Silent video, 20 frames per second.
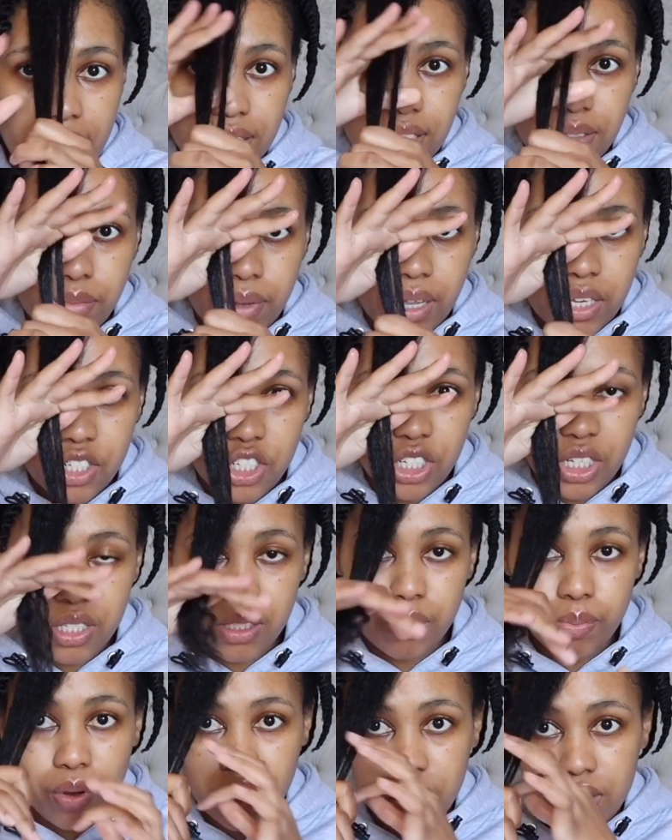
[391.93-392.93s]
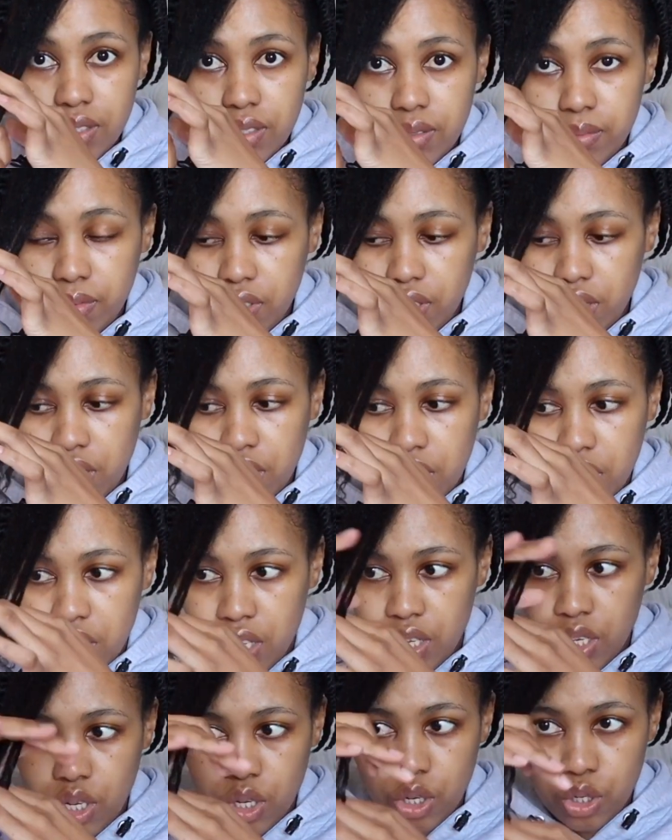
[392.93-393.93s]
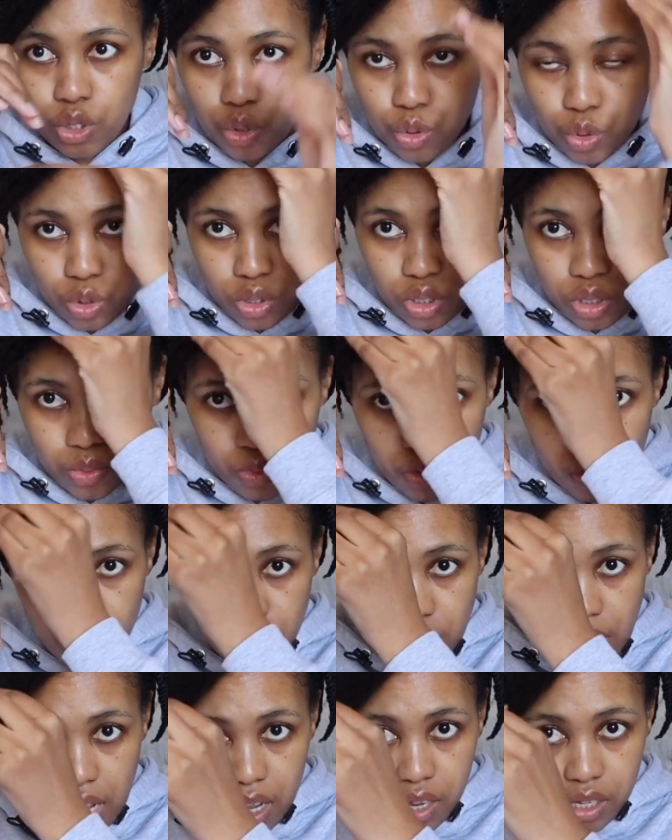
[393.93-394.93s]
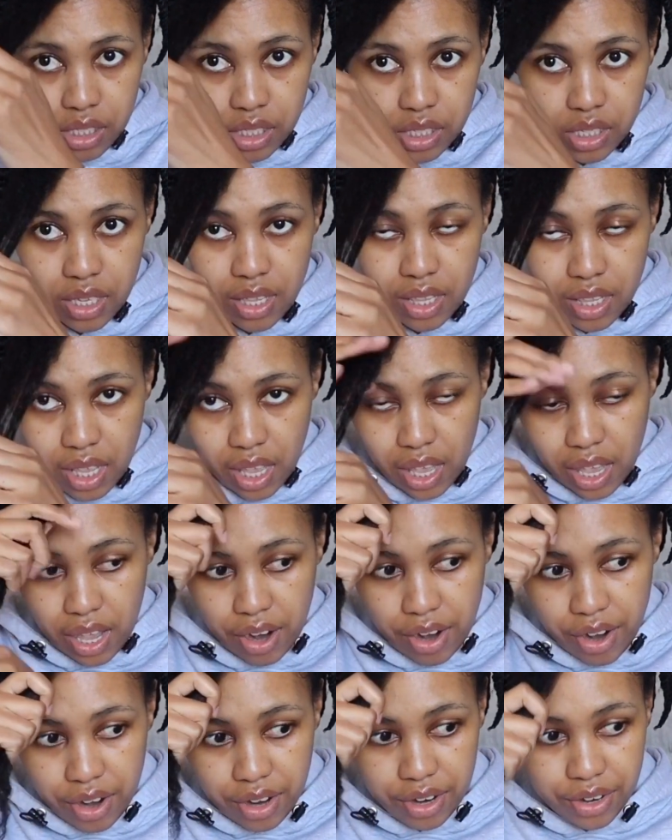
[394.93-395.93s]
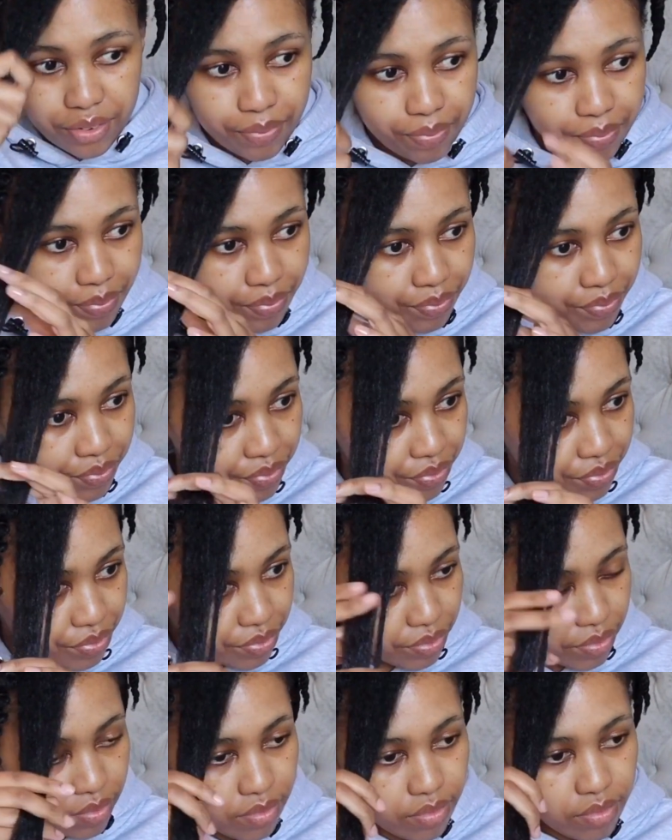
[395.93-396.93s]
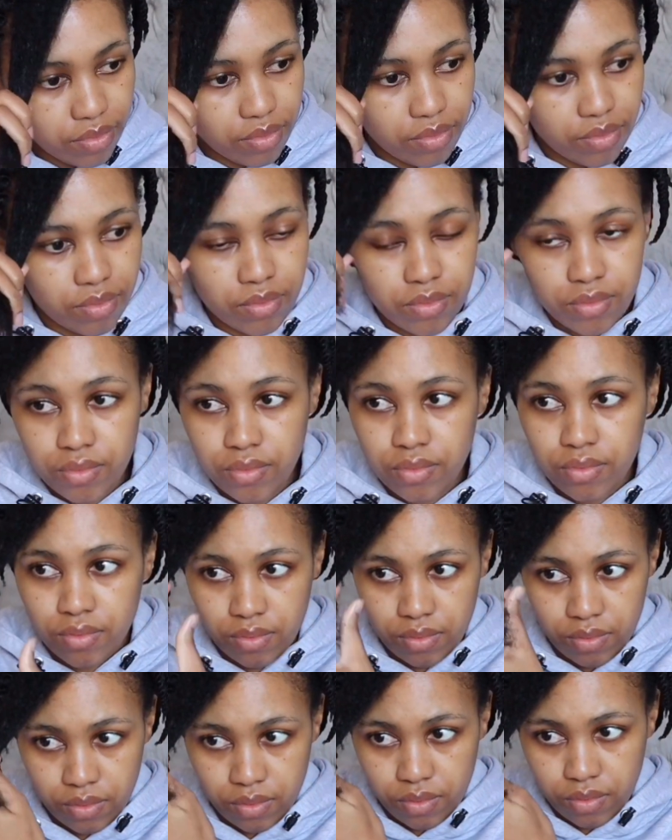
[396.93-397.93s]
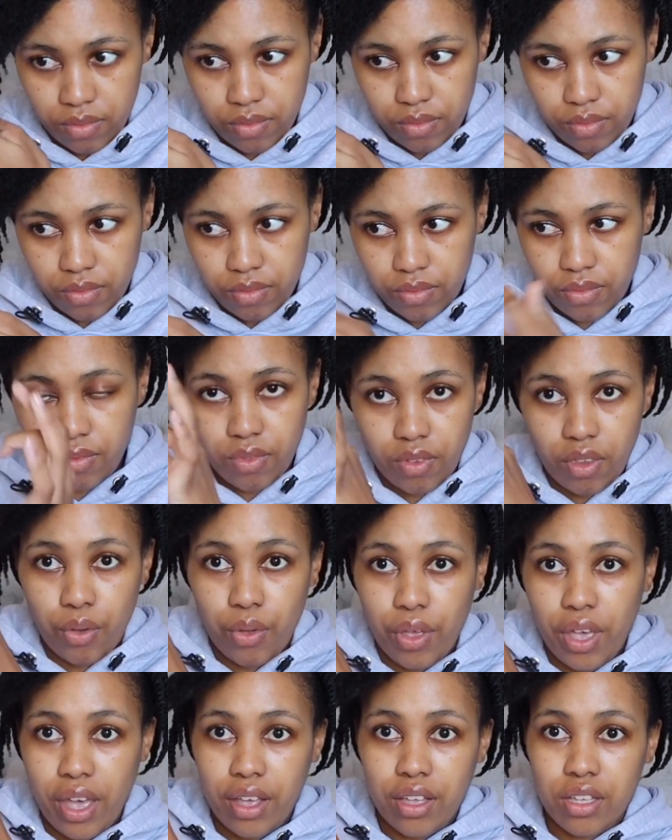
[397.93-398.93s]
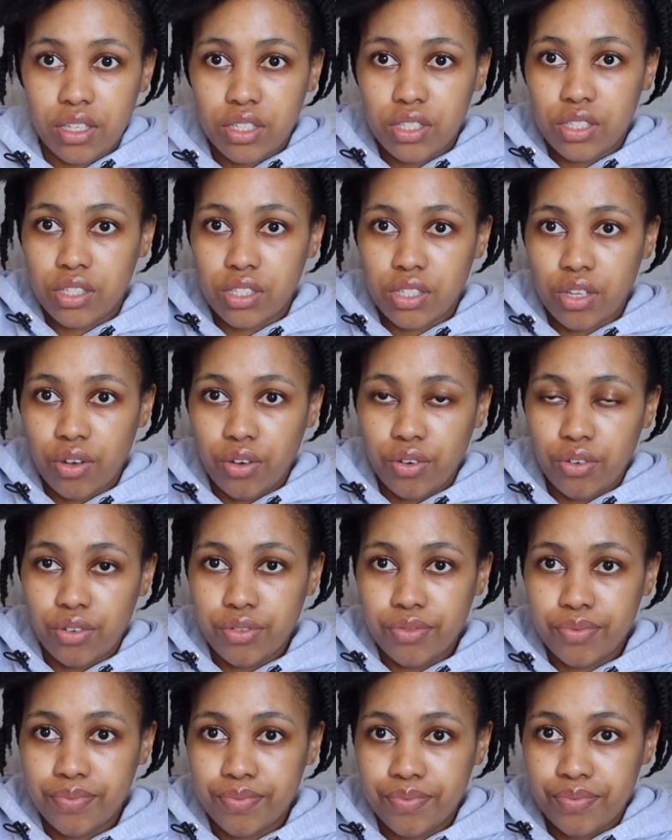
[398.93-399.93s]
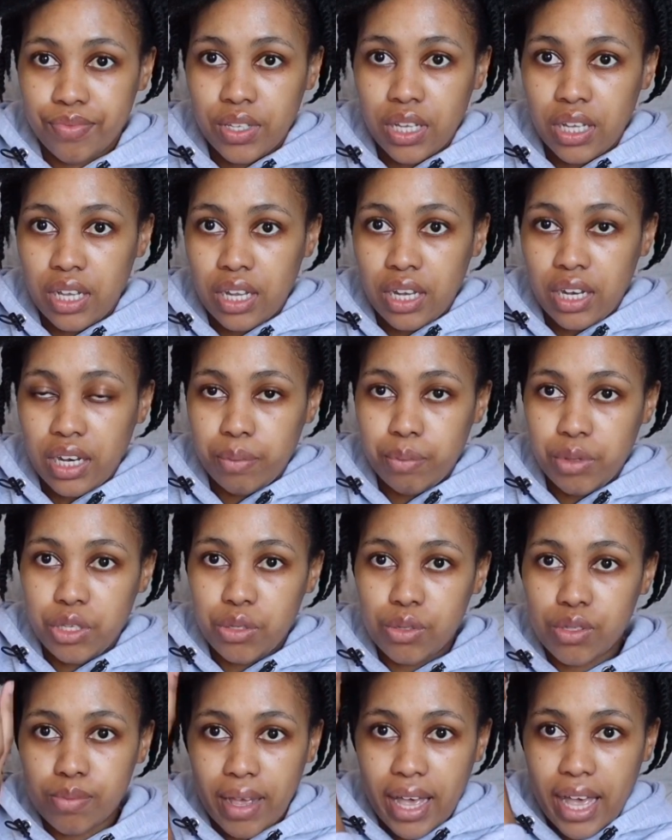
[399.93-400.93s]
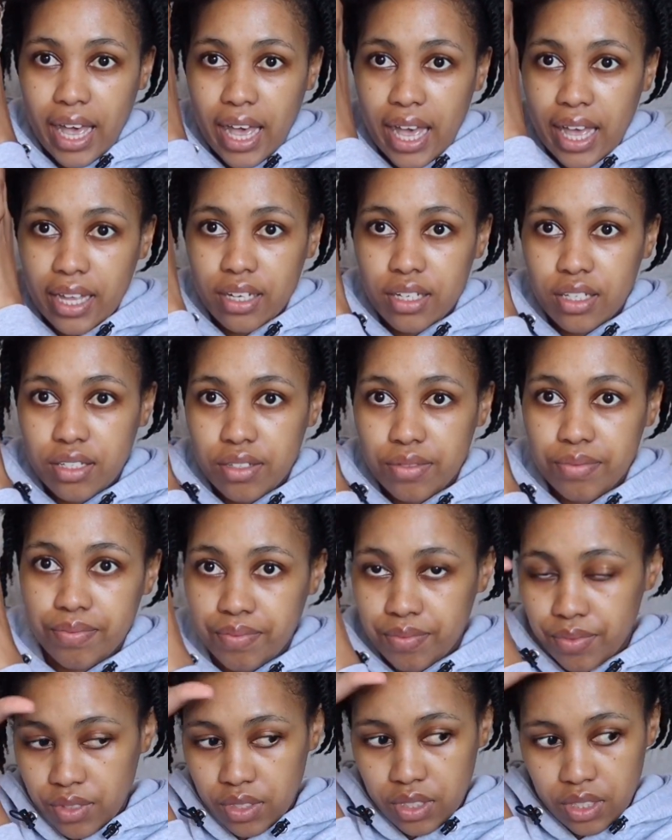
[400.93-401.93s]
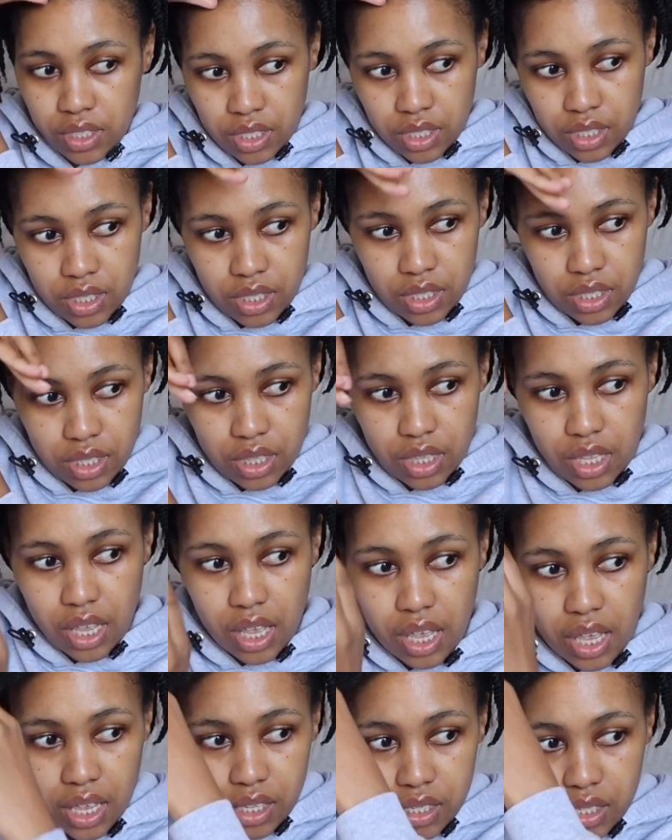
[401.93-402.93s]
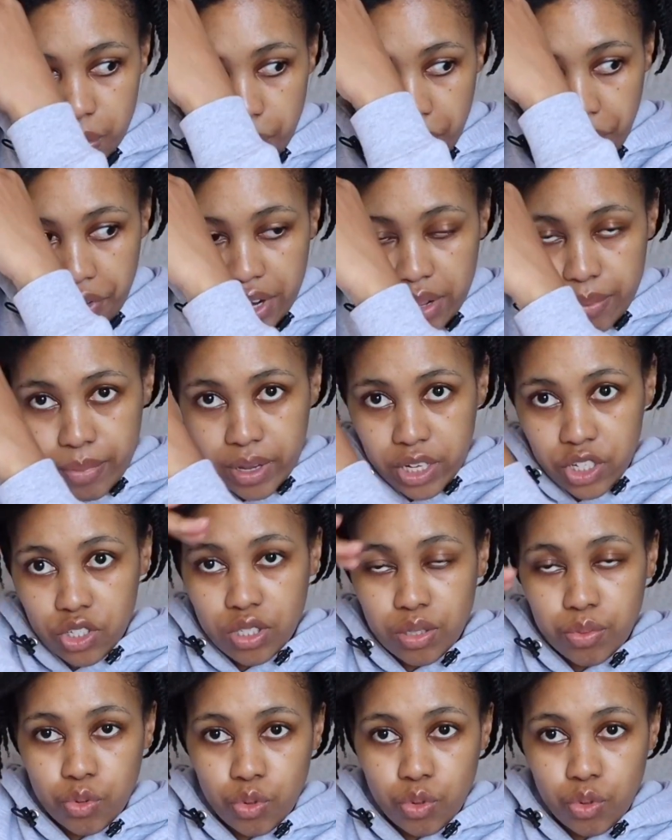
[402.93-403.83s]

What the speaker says: And then I also use my hands just to smooth out my hair and try and get it as straight as possible. You see, I'm pulling it down because I want to try and get the hair as straight as possible